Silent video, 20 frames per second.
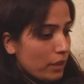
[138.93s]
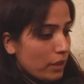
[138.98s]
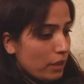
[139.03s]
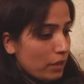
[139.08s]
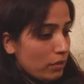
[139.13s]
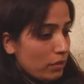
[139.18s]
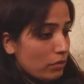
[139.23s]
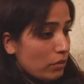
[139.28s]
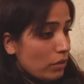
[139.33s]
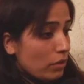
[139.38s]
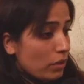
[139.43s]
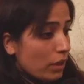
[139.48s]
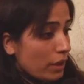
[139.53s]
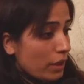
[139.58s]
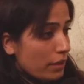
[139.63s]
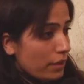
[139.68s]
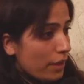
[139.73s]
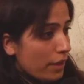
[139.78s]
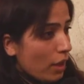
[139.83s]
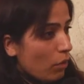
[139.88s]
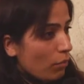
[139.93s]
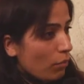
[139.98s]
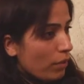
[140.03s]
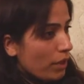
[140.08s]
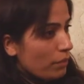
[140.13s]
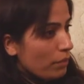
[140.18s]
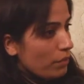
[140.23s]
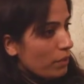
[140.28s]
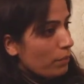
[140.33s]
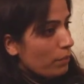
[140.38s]
And right now
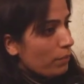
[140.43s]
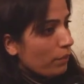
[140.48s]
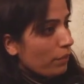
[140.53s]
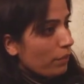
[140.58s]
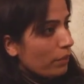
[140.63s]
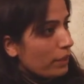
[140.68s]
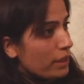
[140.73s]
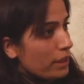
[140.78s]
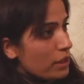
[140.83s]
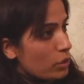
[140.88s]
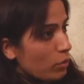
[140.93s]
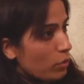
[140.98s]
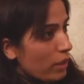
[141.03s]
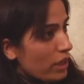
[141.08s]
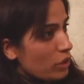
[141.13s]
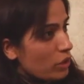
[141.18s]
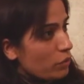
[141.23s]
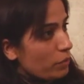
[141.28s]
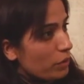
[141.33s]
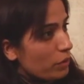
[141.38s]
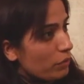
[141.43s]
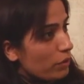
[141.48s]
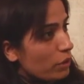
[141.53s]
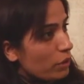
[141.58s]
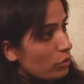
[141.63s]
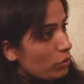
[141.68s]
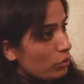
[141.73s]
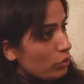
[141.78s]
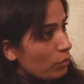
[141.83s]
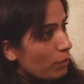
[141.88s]
my people is squashed
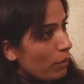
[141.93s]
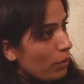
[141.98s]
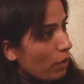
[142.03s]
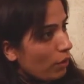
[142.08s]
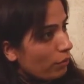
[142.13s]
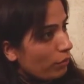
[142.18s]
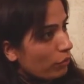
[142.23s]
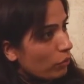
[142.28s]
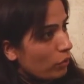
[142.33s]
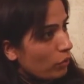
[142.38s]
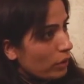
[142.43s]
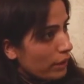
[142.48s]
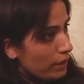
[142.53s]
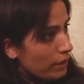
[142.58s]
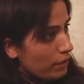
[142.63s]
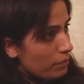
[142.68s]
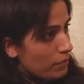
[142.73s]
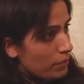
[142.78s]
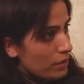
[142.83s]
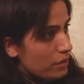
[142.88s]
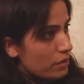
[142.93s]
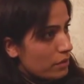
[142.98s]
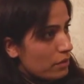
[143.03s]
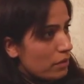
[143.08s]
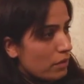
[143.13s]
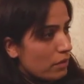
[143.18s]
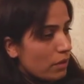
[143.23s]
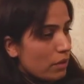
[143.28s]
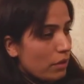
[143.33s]
between two powerful enemies.